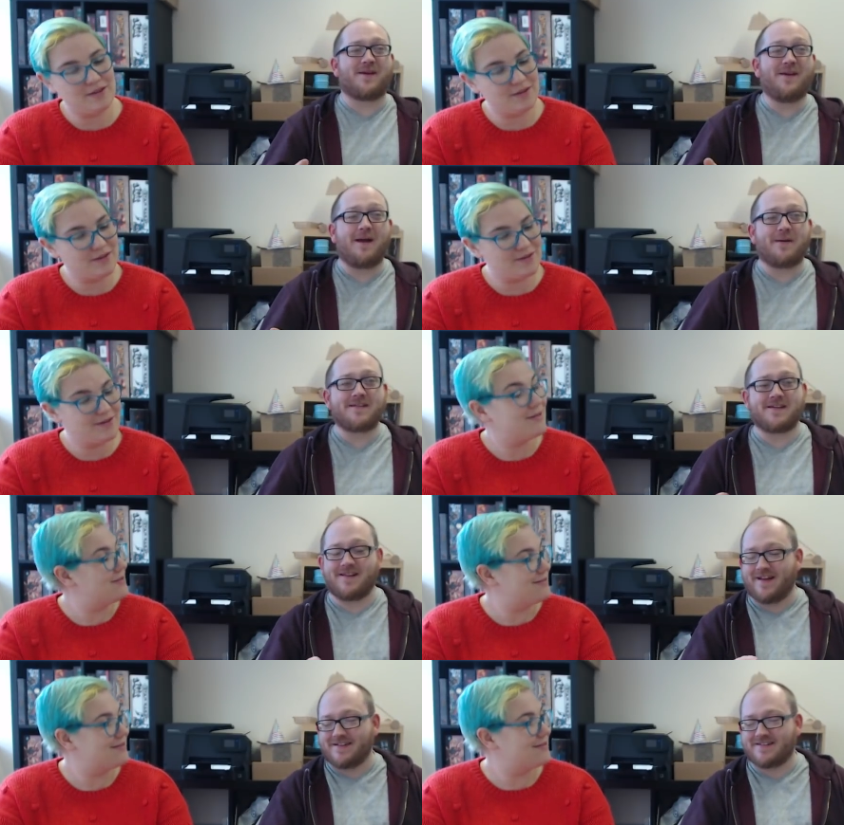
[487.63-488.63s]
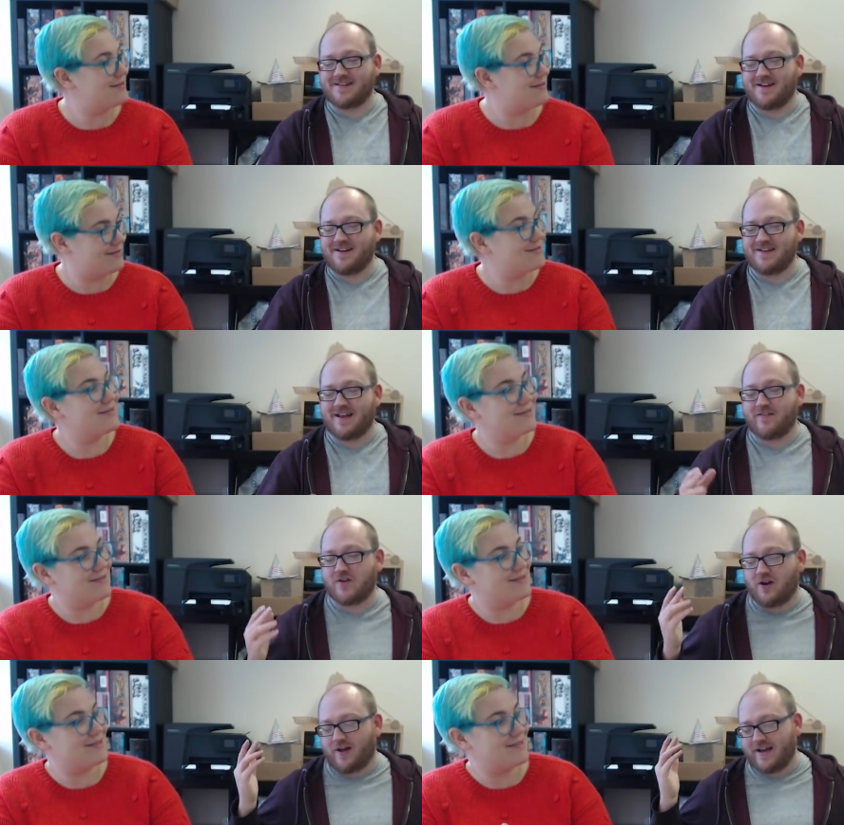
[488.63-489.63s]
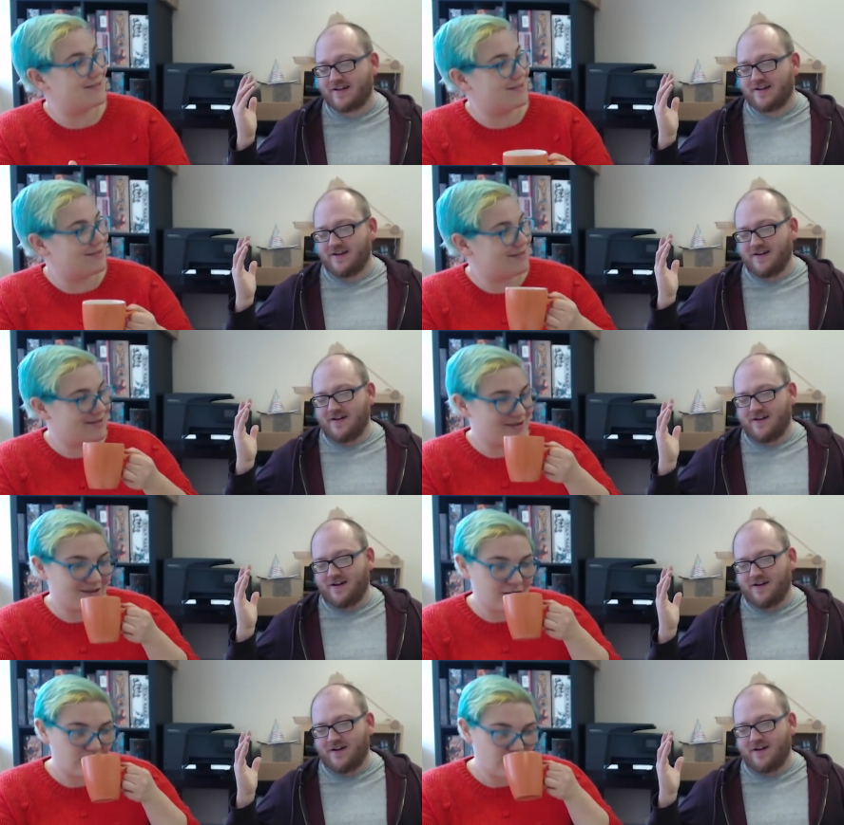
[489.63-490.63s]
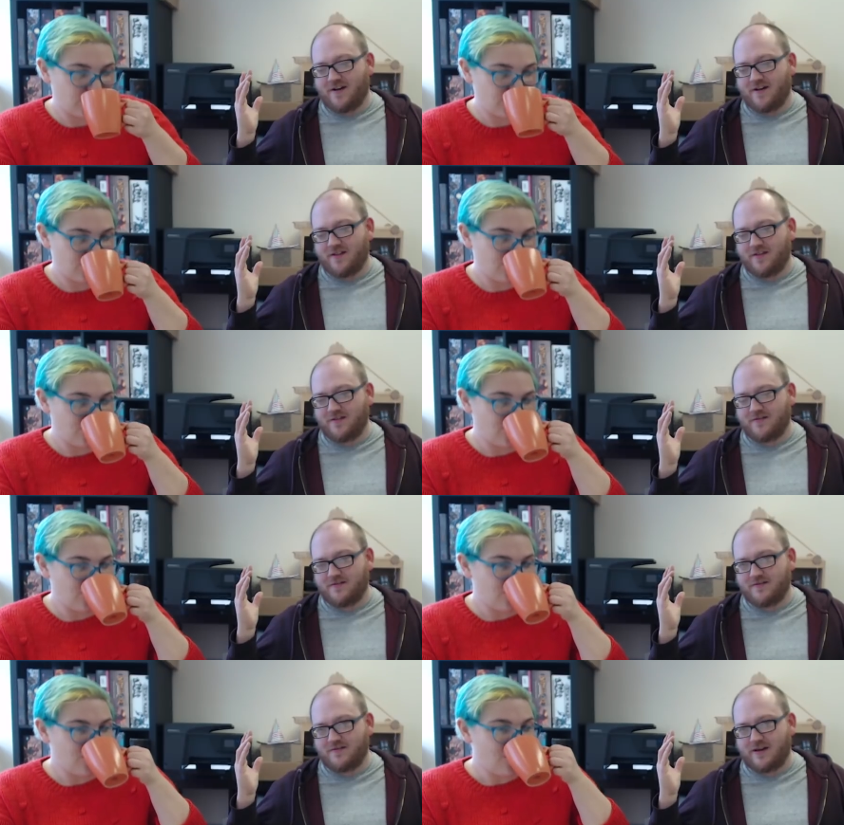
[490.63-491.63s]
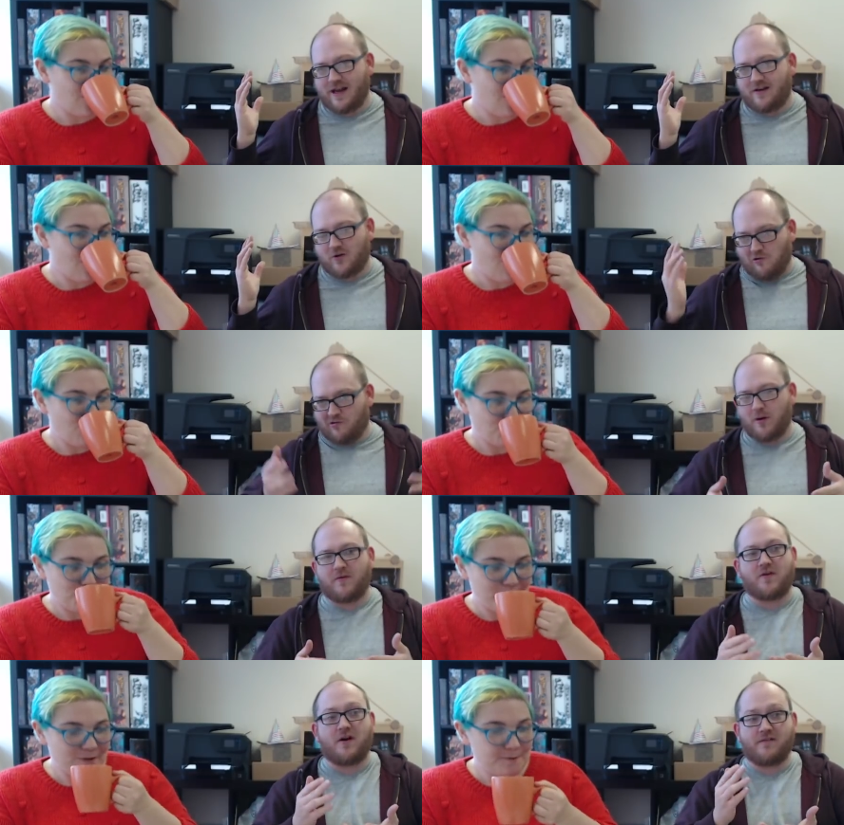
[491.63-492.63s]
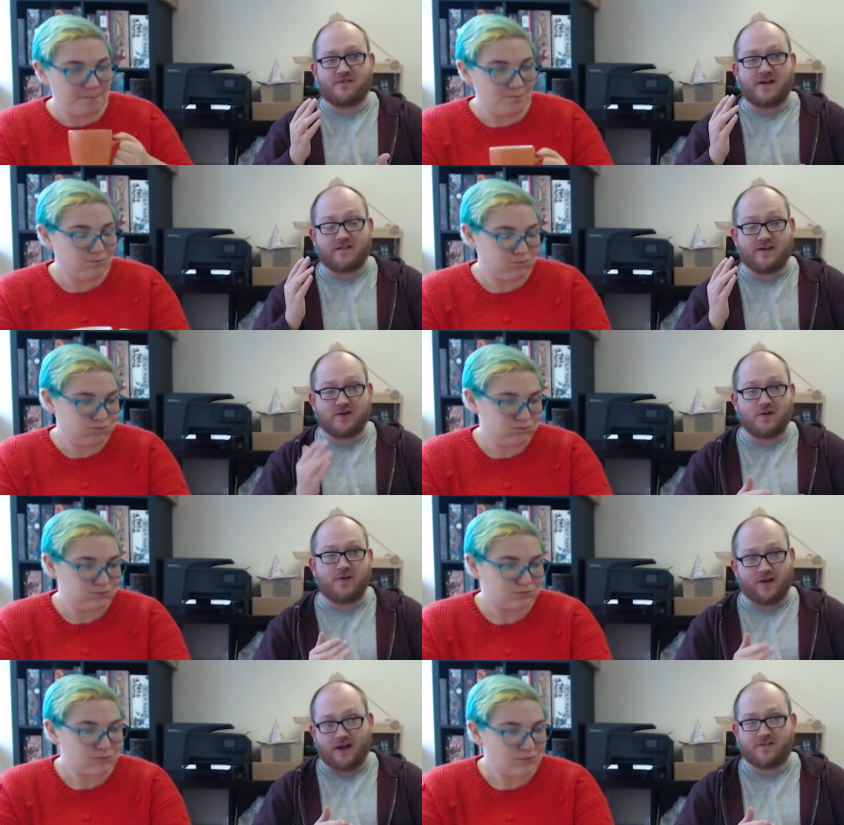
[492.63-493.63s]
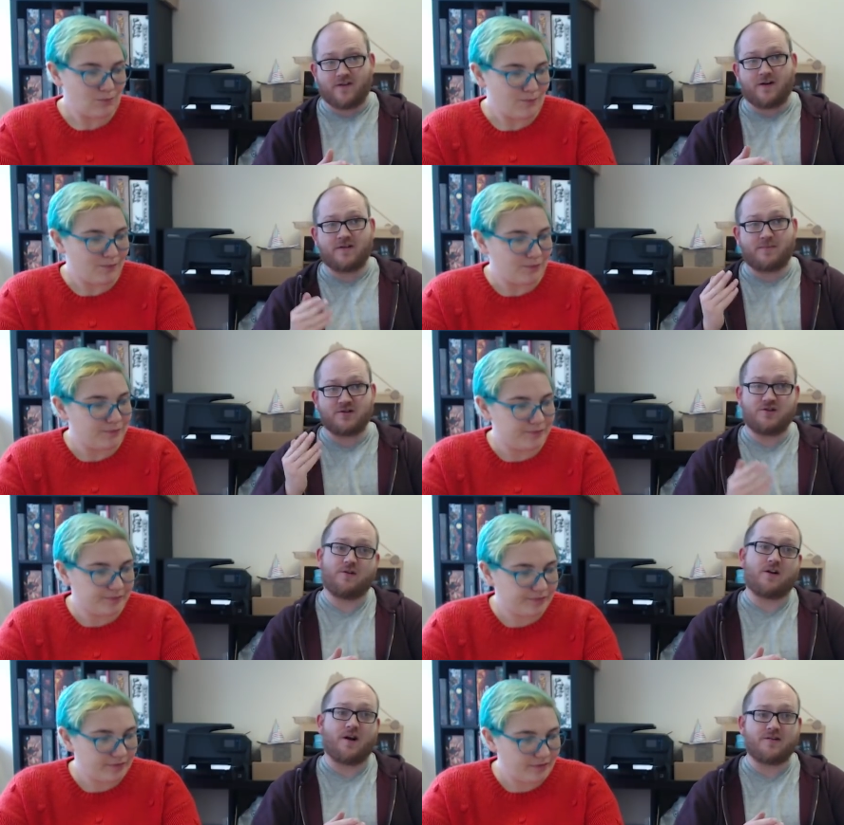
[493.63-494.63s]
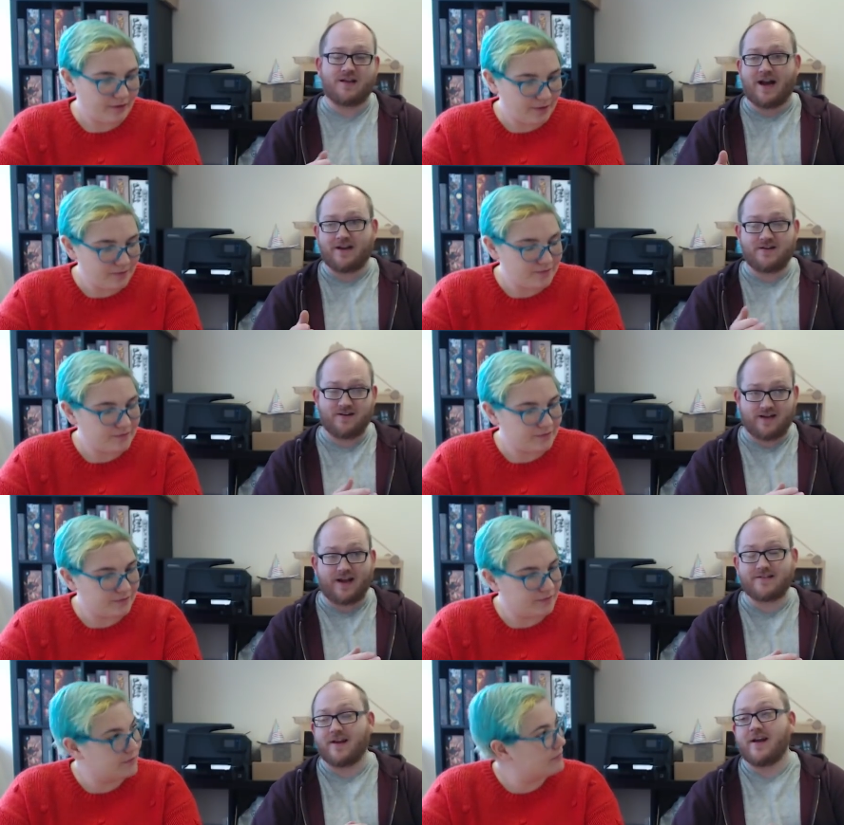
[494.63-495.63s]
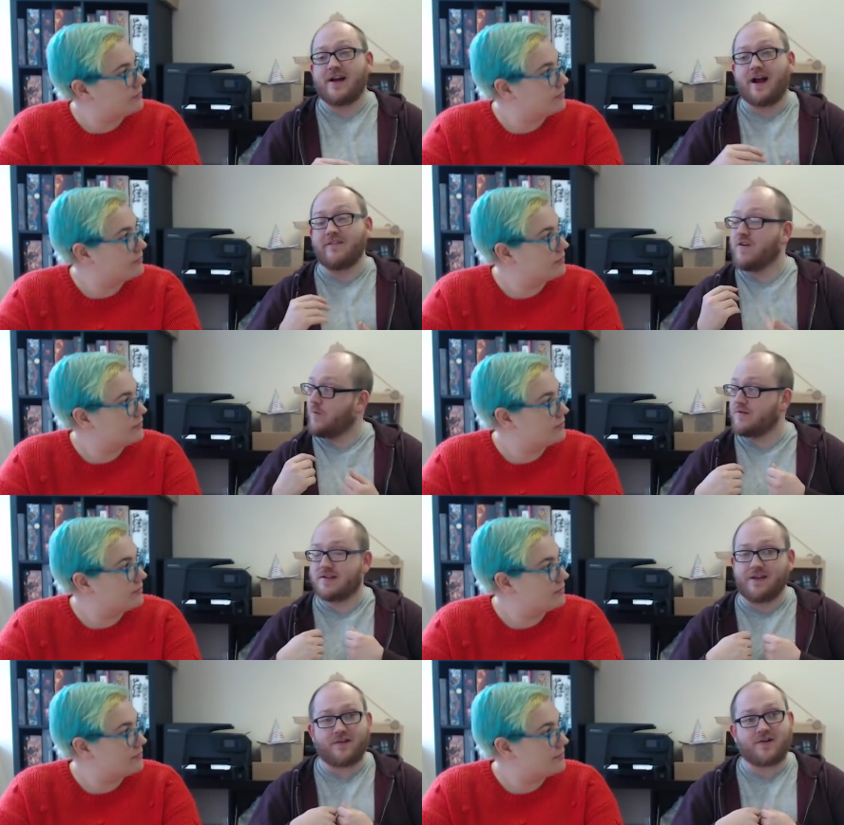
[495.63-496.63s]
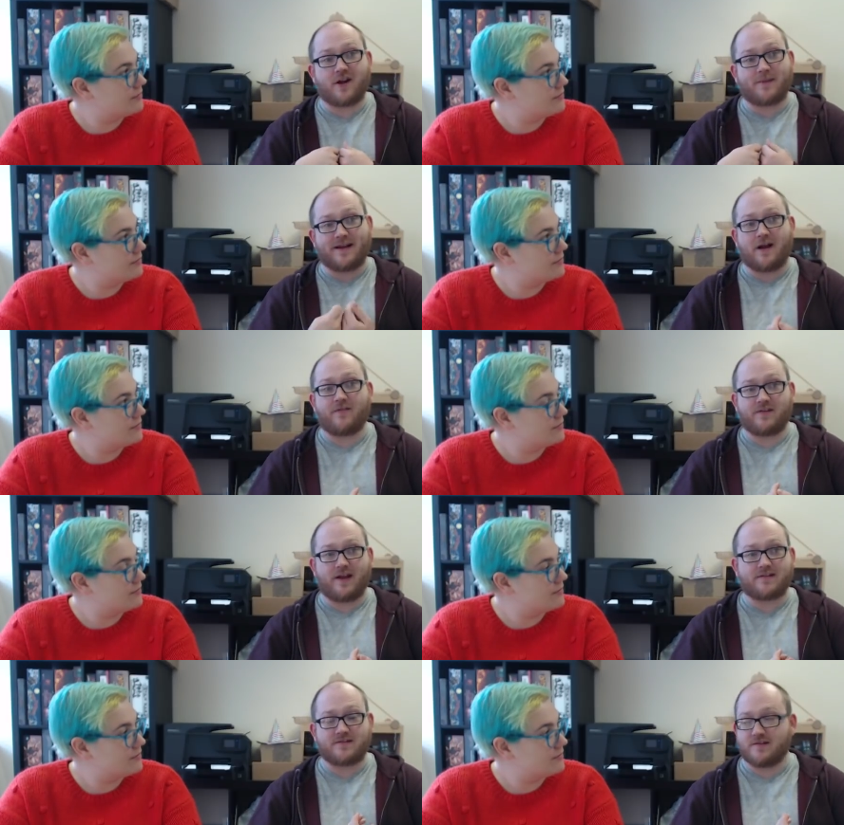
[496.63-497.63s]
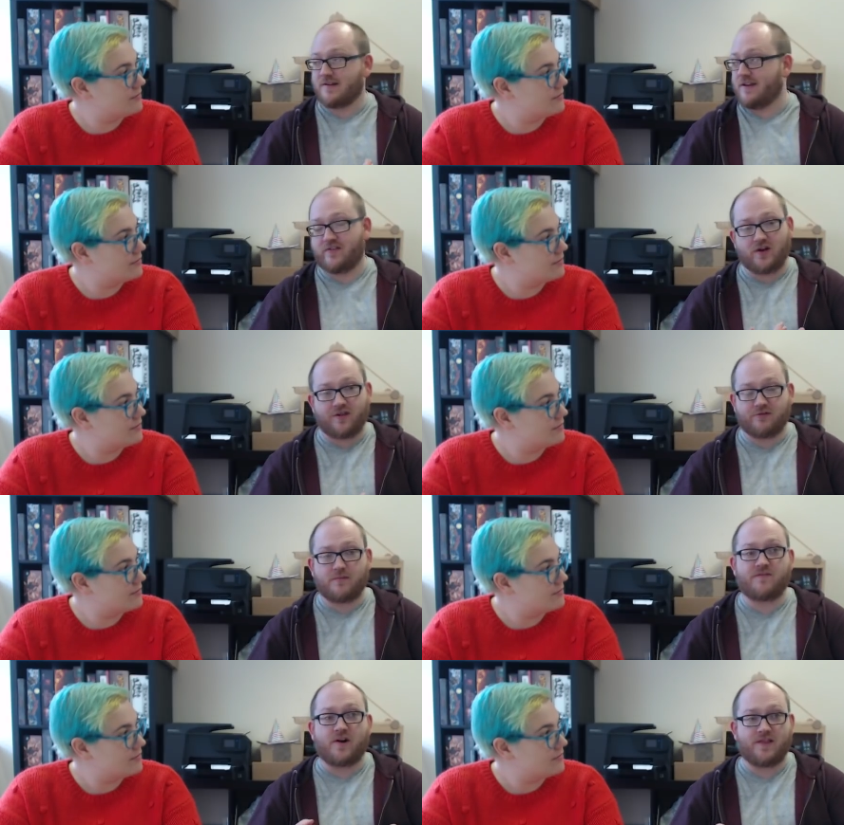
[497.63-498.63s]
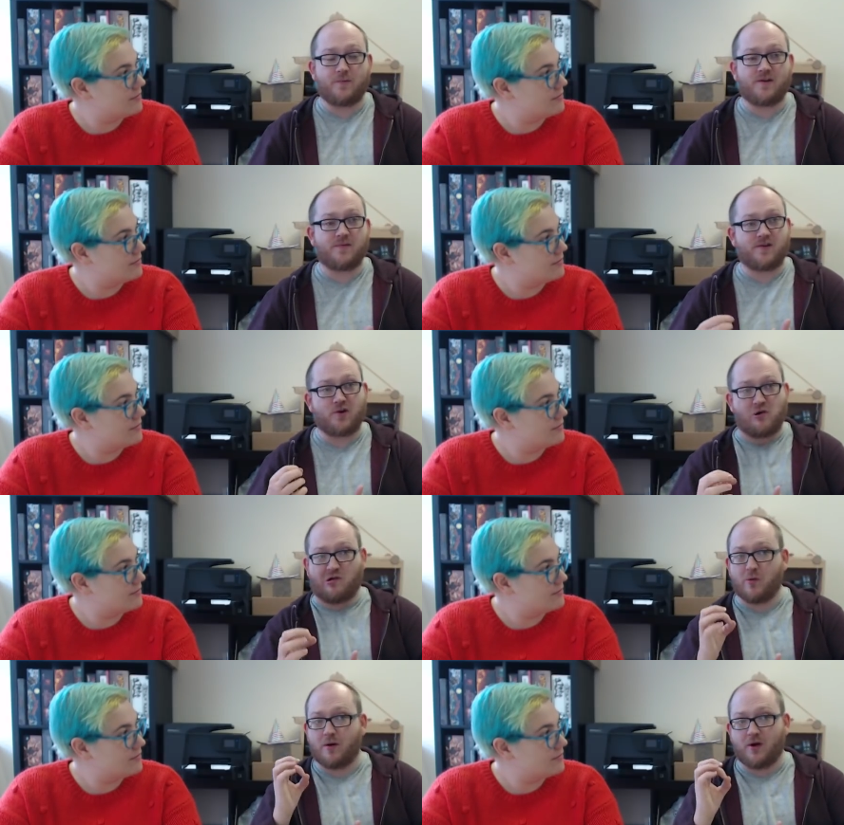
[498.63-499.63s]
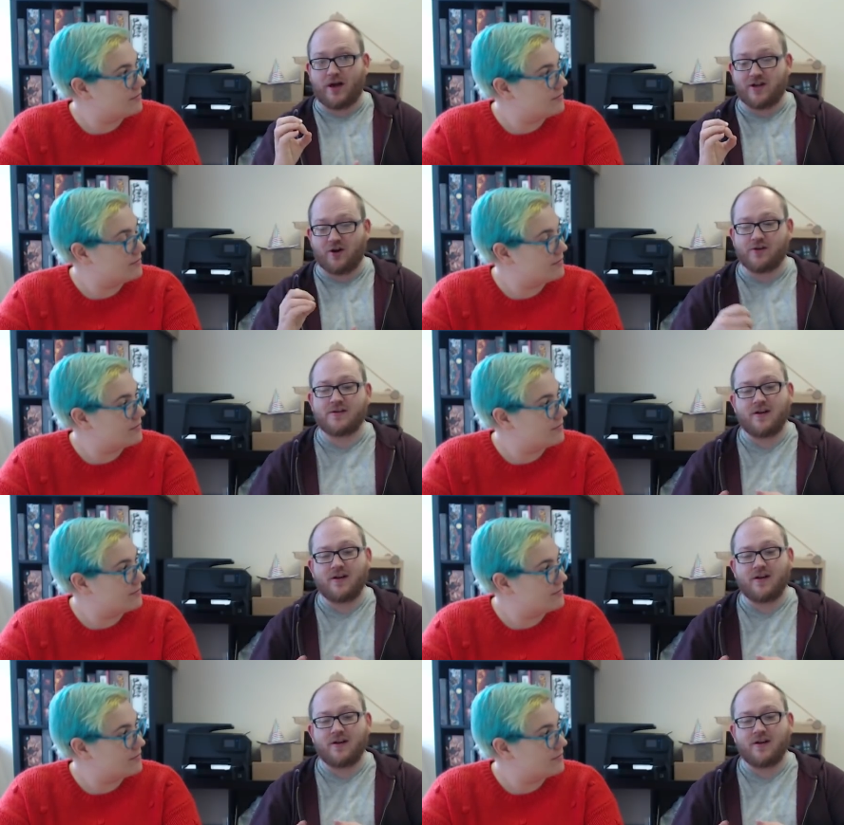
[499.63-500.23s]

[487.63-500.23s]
Speaker 1: yeah, basically that's, uh, yeah, you've got like, uh, in Conqueror Worm, you've got effectively two new case files and a bunch of new cards to add into your decks. And if you want to take those cards back out of the decks, it's just a case of going through them, finding the ones with the Conqueror Worm icon,